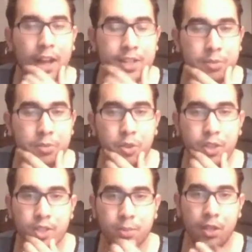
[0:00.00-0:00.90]
as I'm doing
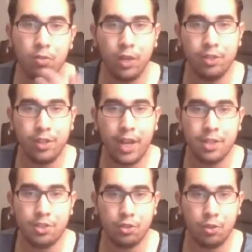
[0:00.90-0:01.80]
this, I'm going to run you
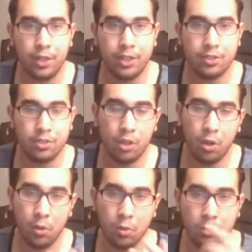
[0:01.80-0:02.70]
guys through it.
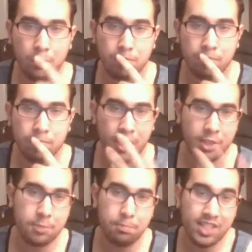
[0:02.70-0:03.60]
So
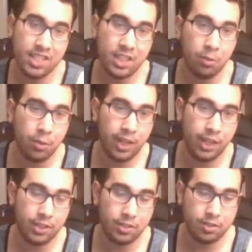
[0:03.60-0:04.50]
that's basically what it
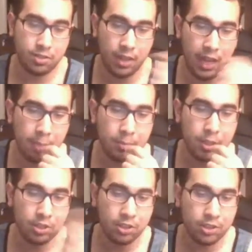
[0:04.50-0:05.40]
is. I'm
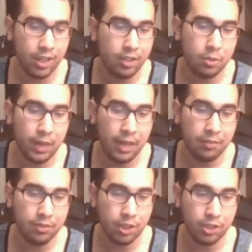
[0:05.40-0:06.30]
going to tell you what
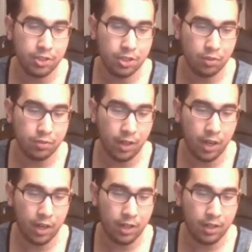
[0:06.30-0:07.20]
I've learned so
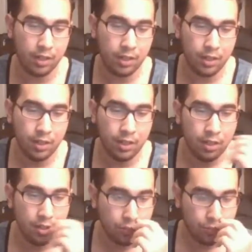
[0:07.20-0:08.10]
far
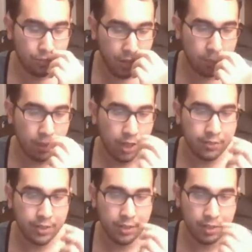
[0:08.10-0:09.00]
from
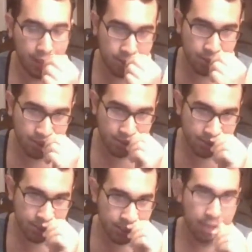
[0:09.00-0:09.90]
Unreal
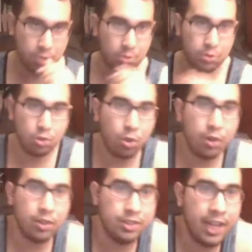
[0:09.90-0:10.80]
Engine's actual
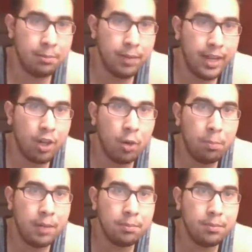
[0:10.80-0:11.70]
tutorials. And I might
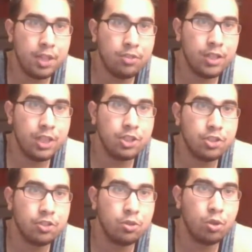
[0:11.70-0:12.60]
open up Unreal
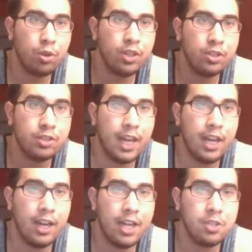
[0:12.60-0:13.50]
Engine's tutorials
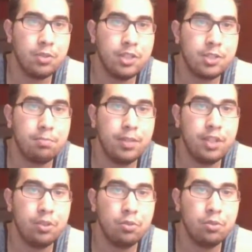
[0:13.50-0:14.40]
as we
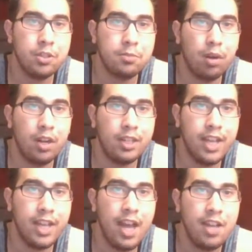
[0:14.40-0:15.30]
speak through this
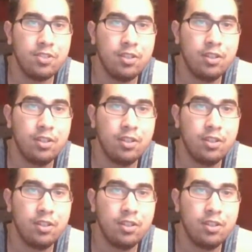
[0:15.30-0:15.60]
broadcast,